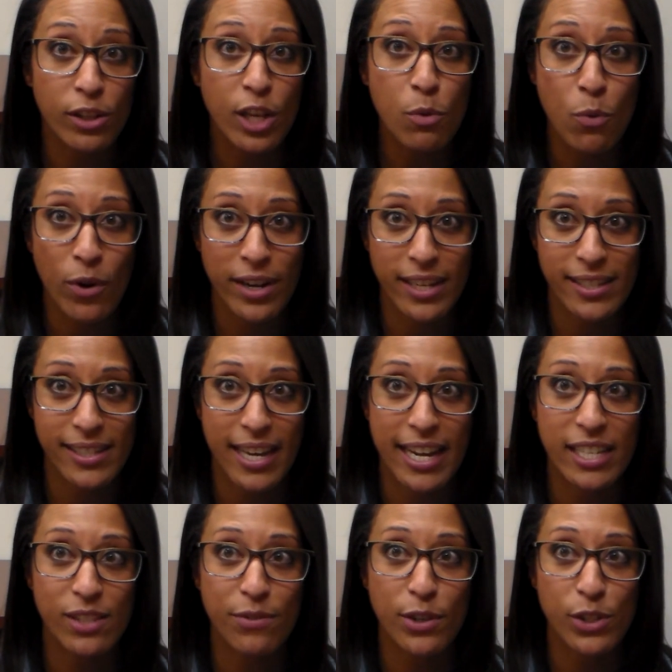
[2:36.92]
early warning
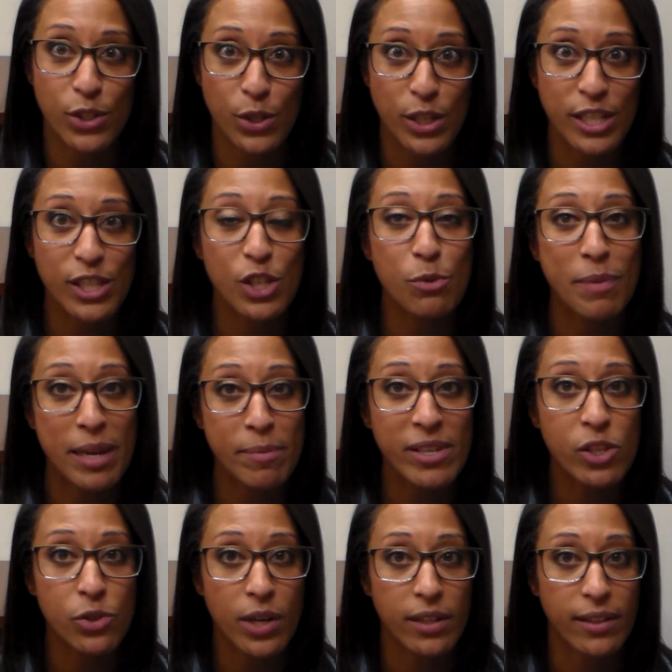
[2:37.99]
signs for students who may
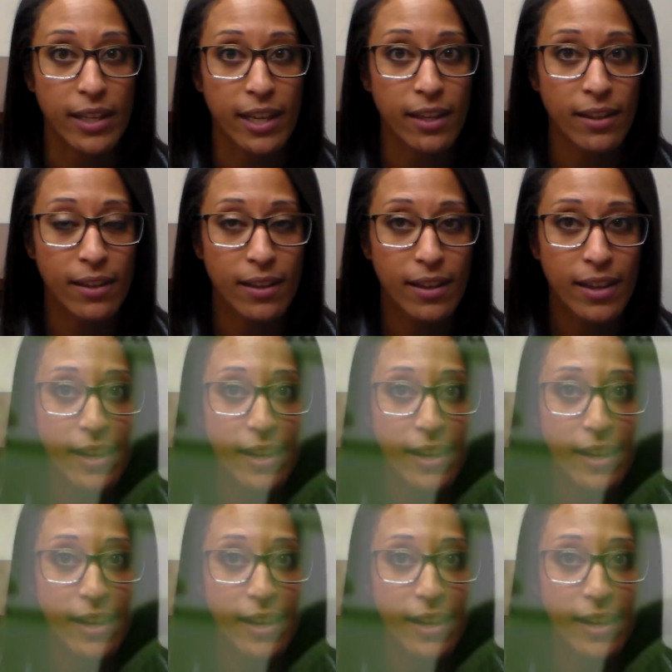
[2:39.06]
be struggling,